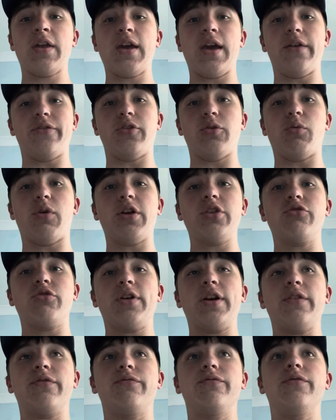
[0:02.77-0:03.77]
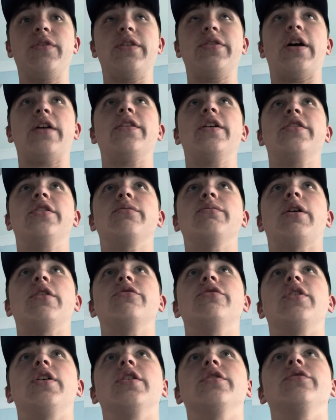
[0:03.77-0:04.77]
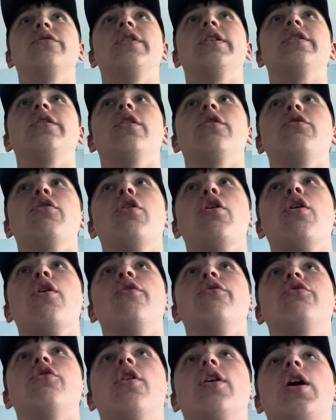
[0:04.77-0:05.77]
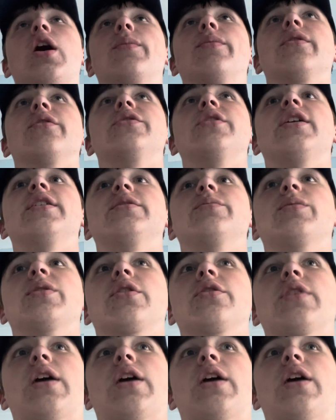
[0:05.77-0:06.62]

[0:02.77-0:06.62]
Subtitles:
If you're wondering if that this is my first video for a couple of days because